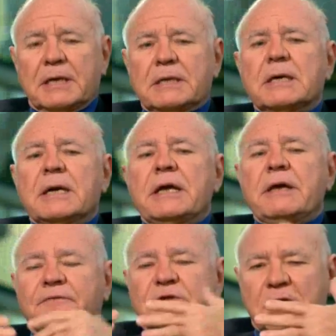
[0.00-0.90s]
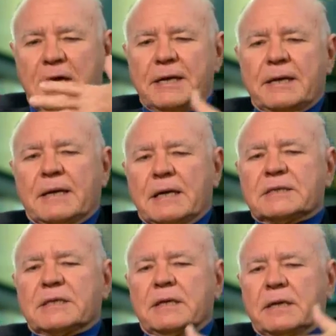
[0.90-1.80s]
And if China
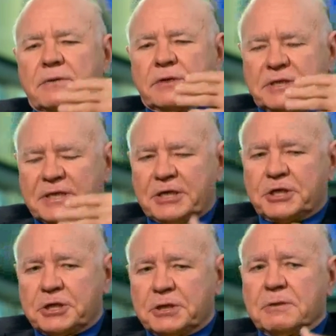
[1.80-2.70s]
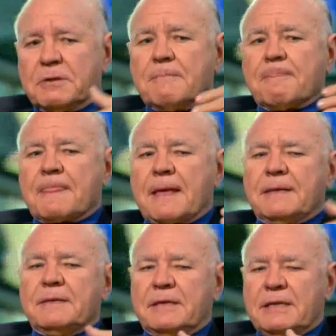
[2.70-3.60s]
has a recession
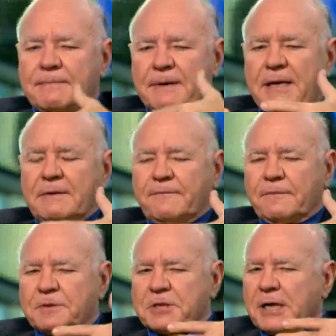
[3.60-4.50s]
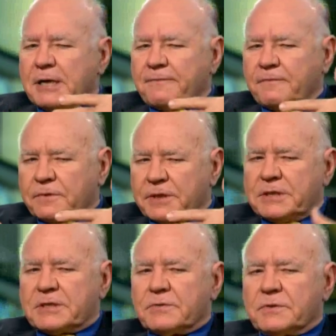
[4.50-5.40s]
and the demand from China for
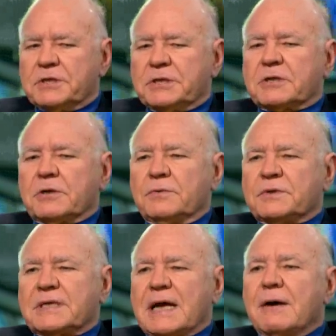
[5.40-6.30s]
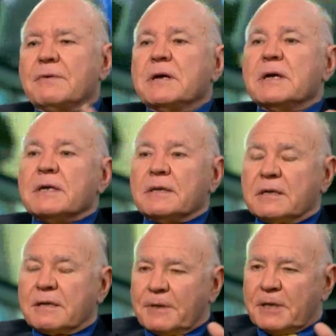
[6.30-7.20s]
resources goes down,
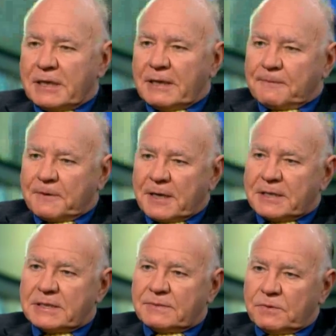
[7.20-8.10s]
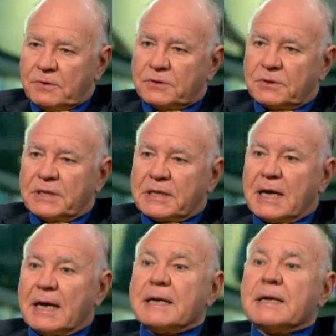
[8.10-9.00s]
then commodity prices will also
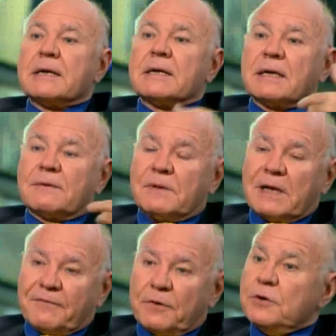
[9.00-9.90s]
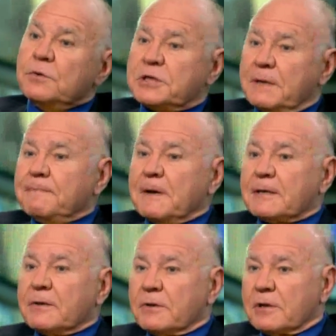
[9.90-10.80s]
decline. That will have a huge
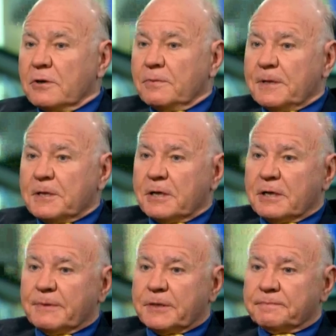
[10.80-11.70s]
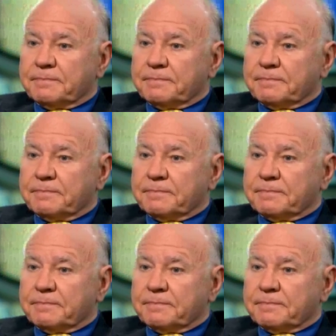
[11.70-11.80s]
impact on the global economy.